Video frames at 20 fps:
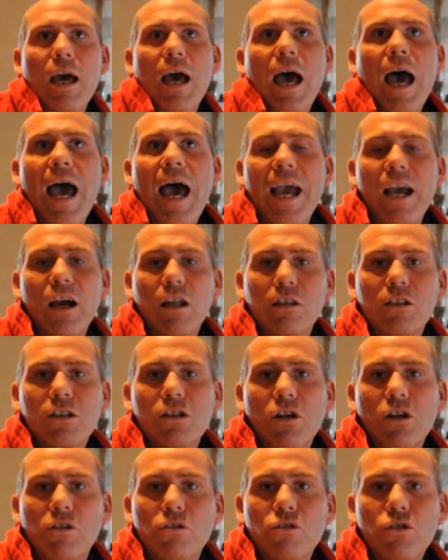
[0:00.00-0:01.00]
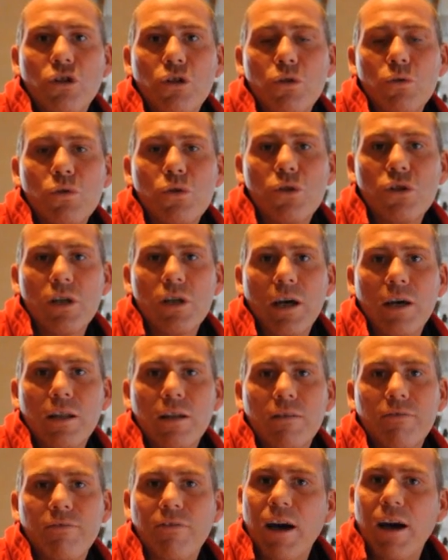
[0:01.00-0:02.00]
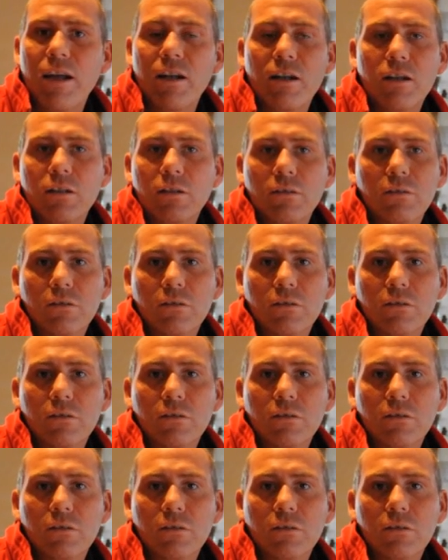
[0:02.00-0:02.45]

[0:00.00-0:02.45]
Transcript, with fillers: angles on news and find